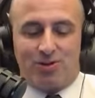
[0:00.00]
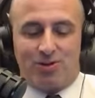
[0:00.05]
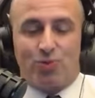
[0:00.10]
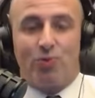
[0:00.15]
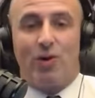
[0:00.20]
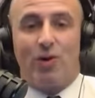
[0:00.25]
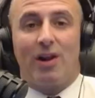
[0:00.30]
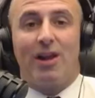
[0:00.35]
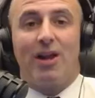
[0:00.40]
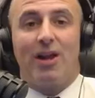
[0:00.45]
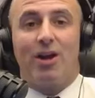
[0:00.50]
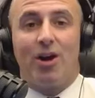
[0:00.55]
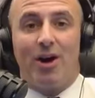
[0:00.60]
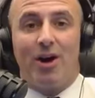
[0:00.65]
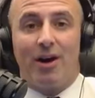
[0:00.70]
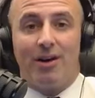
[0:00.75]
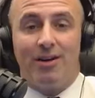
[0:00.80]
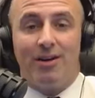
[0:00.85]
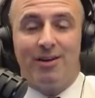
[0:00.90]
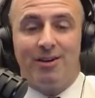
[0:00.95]
is really
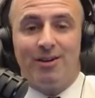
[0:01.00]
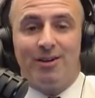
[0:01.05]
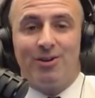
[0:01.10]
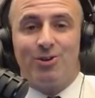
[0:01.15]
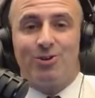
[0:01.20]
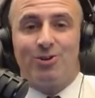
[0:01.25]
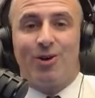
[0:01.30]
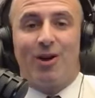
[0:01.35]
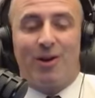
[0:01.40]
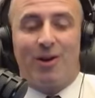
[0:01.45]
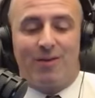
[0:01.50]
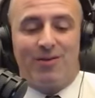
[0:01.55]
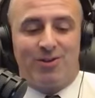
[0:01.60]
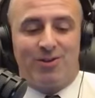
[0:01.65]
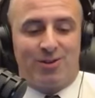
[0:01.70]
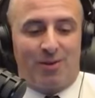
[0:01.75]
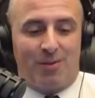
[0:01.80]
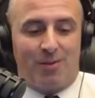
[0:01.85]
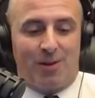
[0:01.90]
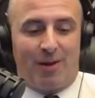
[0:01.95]
good. So I'll give you
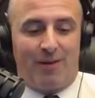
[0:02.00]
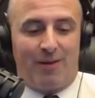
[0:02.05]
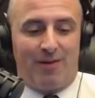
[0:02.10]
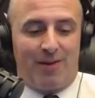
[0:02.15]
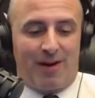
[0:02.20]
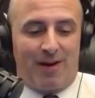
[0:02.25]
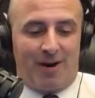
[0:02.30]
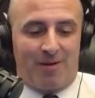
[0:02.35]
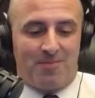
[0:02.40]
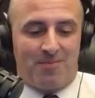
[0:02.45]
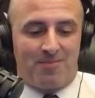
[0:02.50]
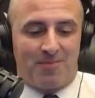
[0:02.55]
some love there.